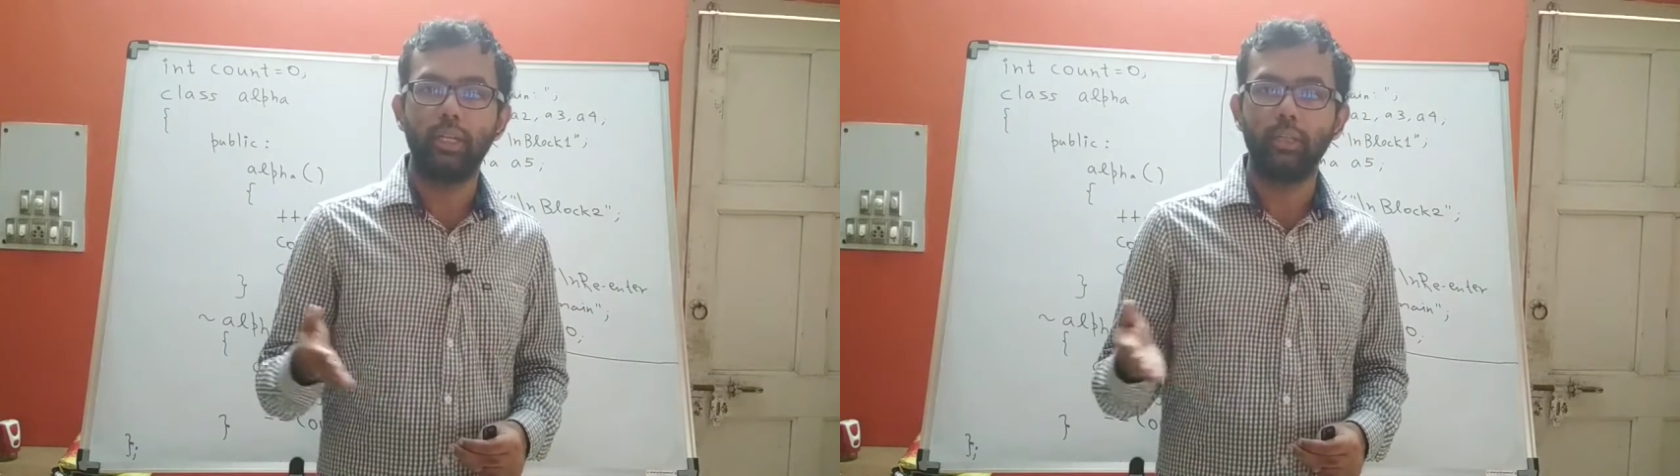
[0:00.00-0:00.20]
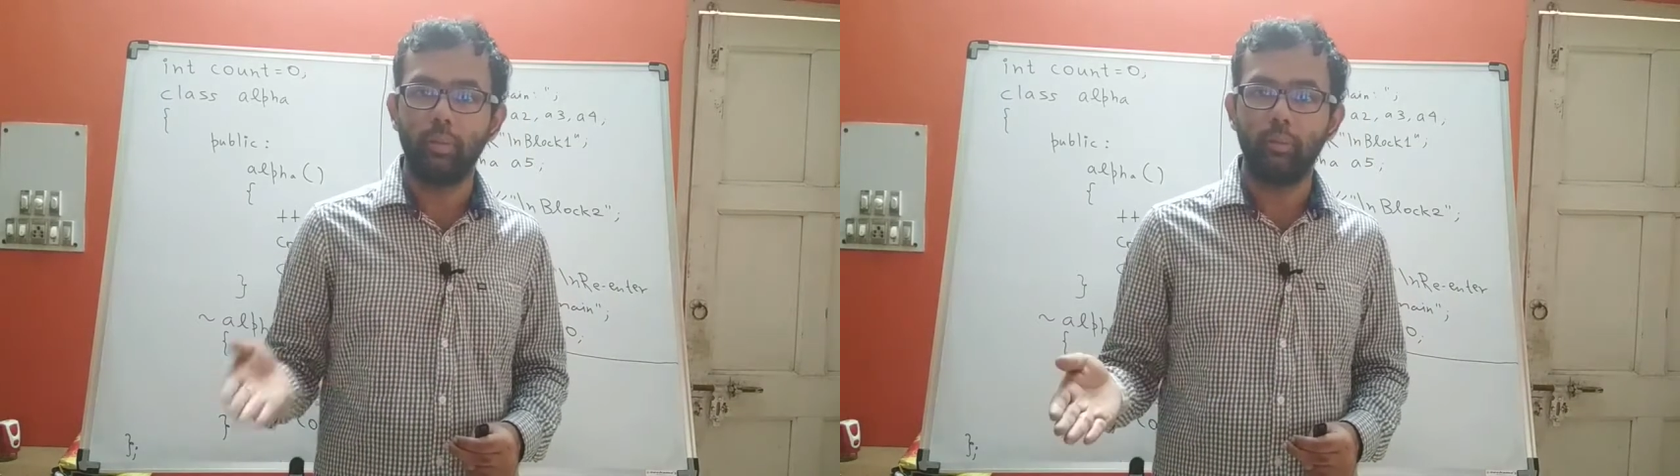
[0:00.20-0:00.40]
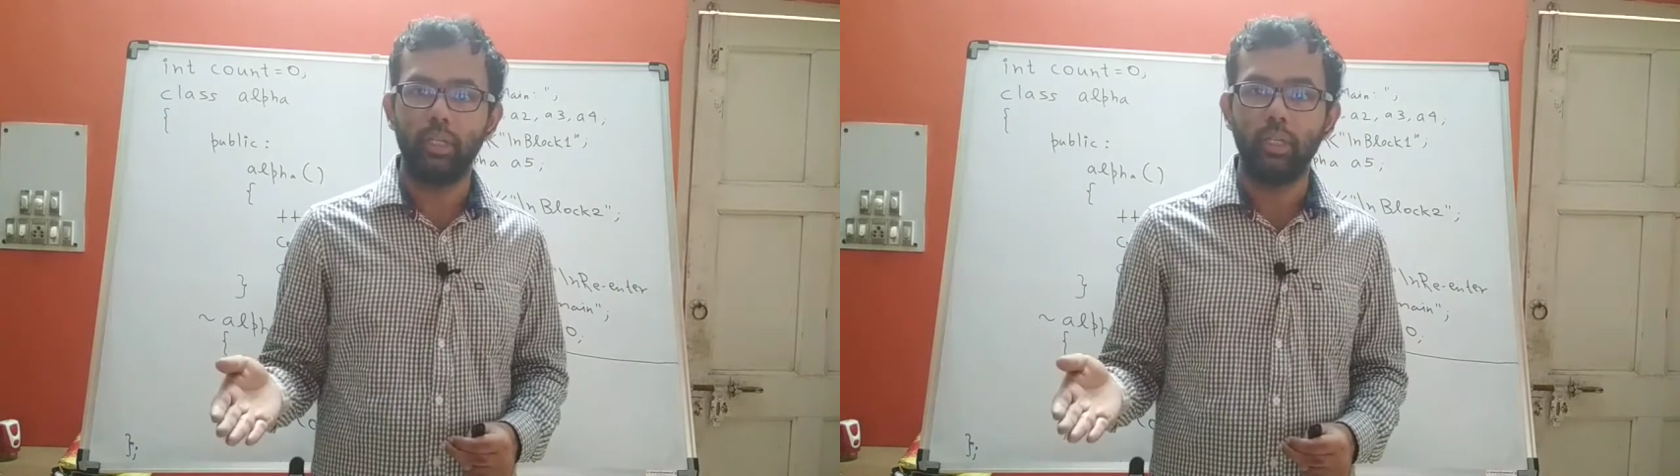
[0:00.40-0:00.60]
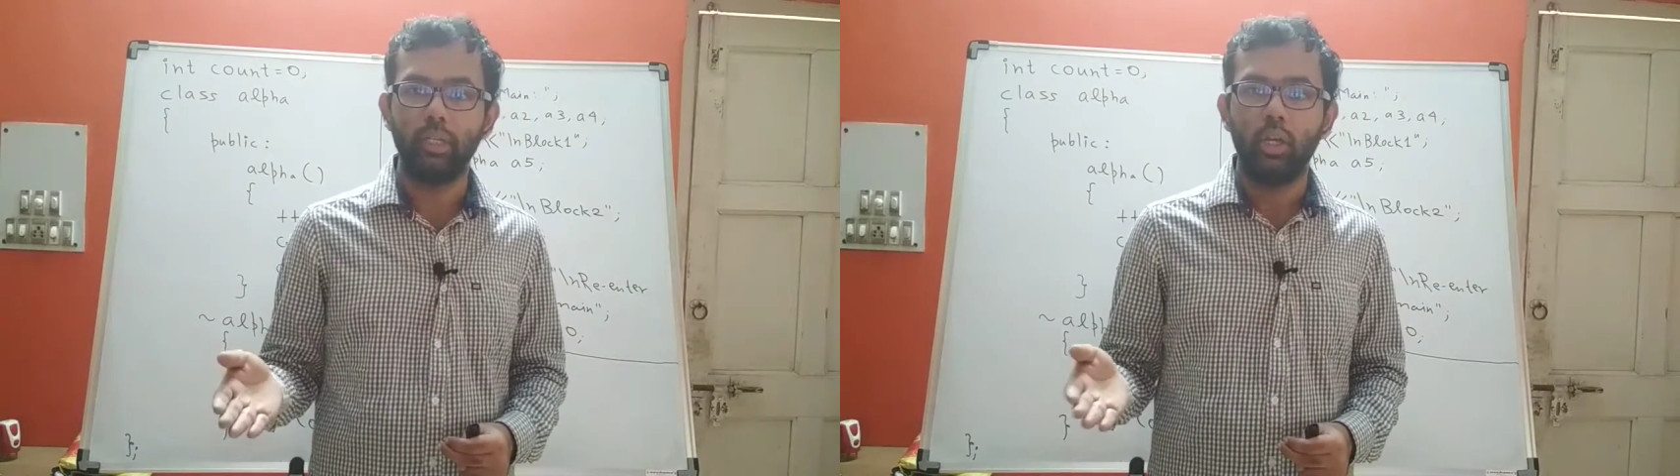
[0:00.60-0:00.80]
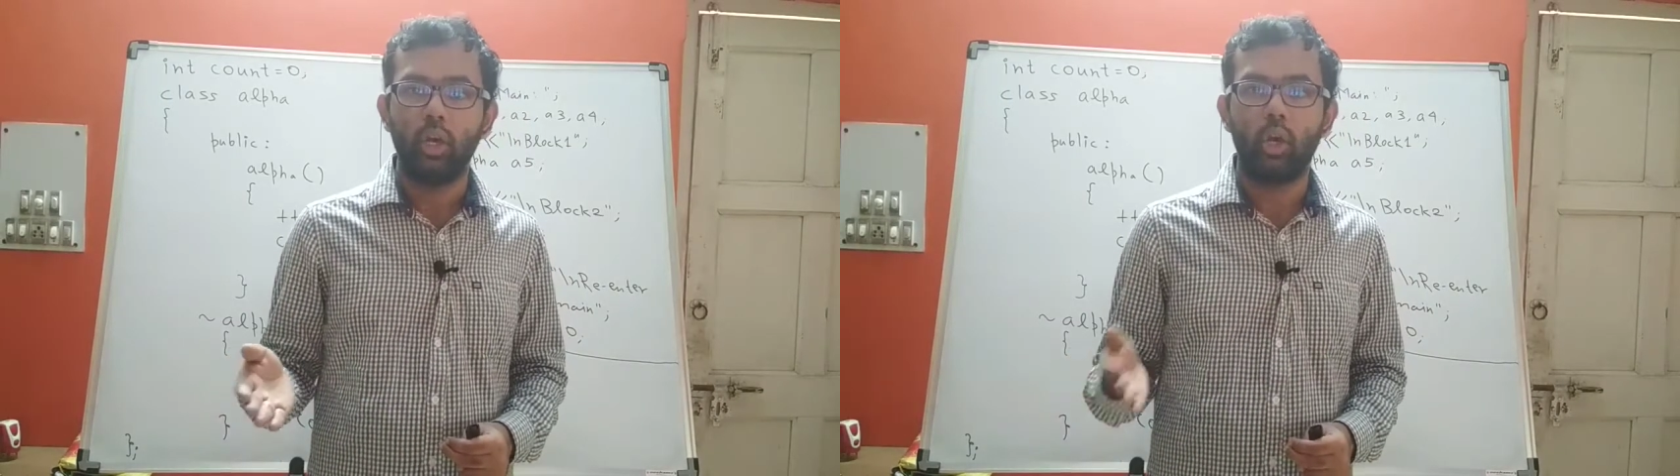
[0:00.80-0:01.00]
the memory,
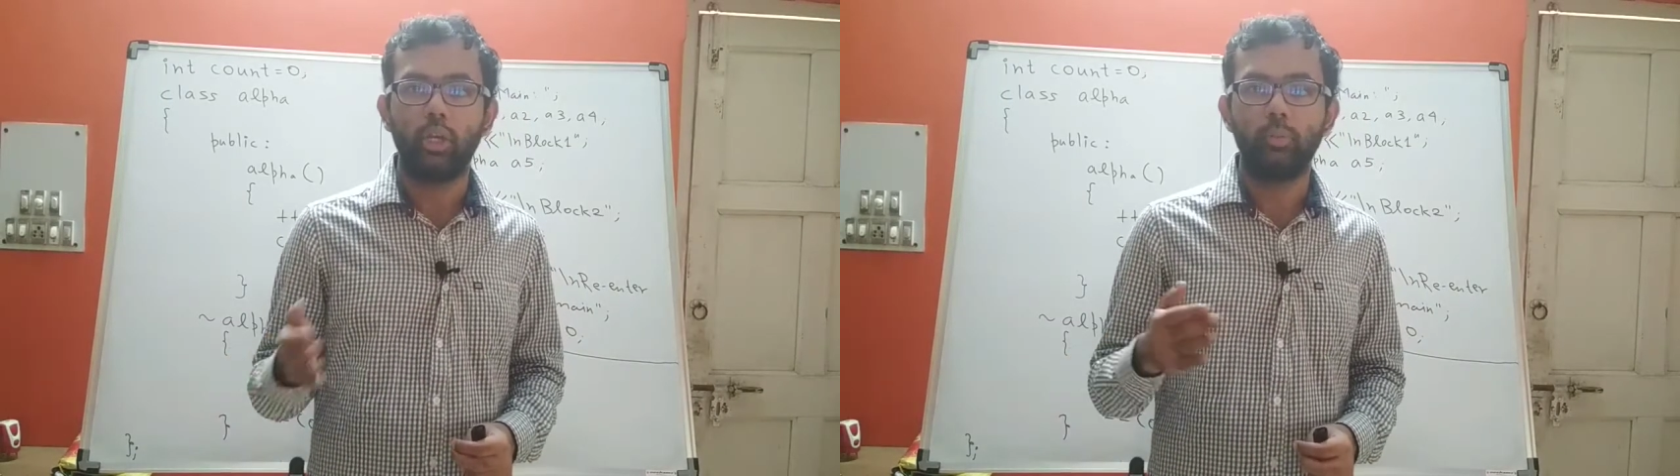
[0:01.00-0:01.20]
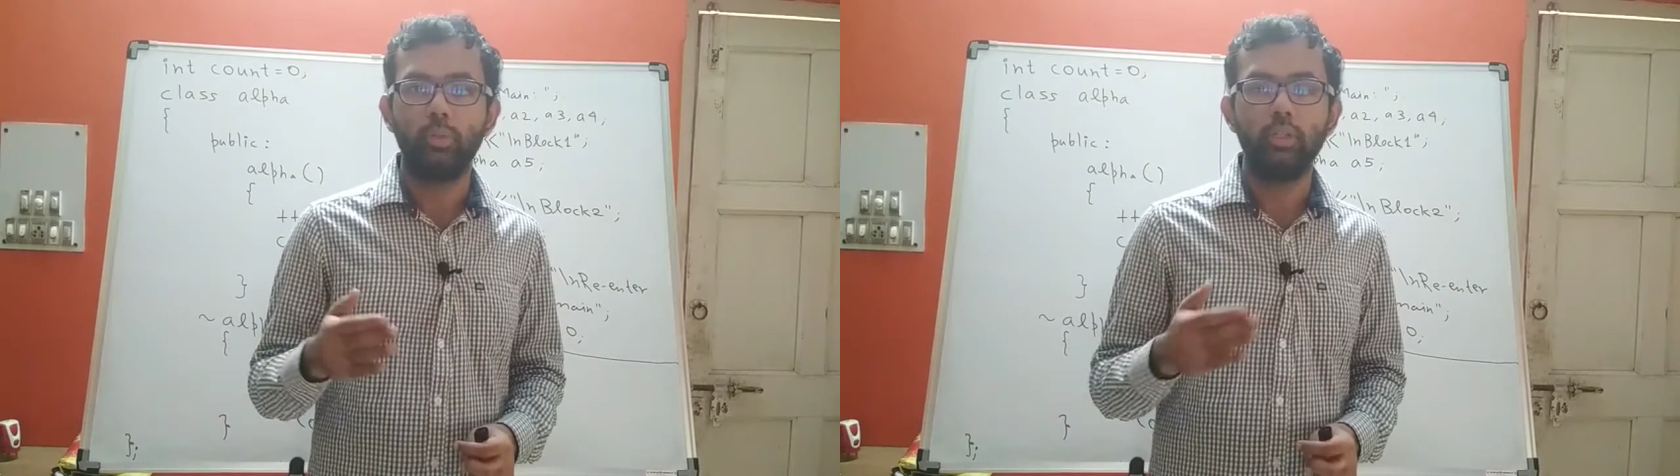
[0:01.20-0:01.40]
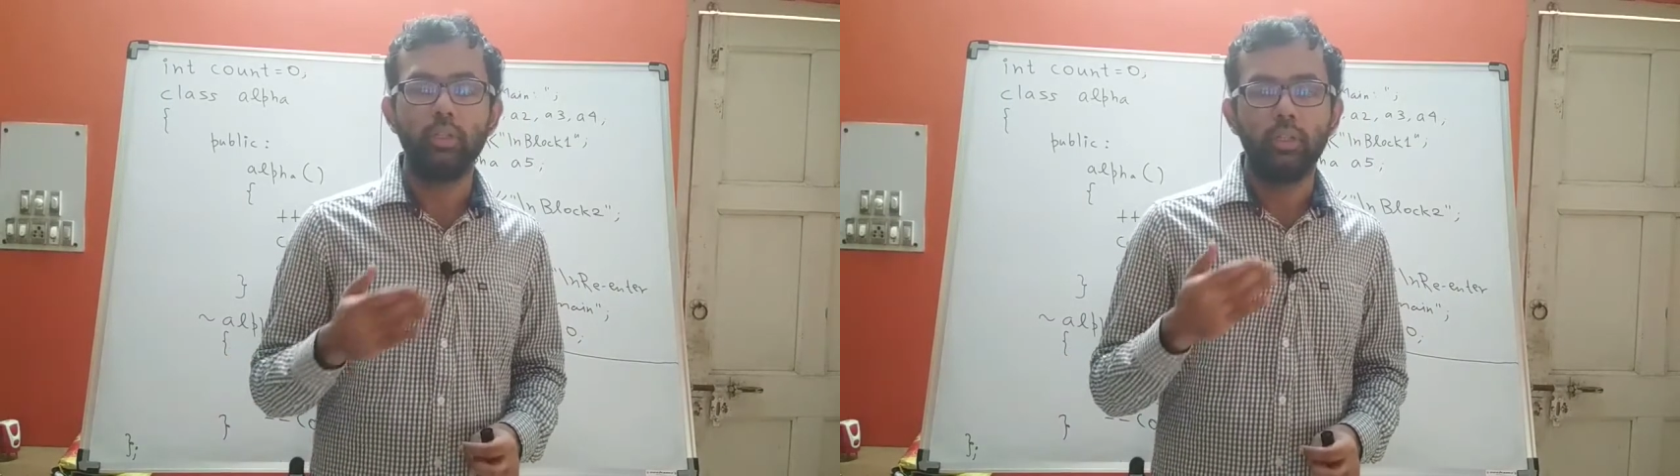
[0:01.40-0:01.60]
or it will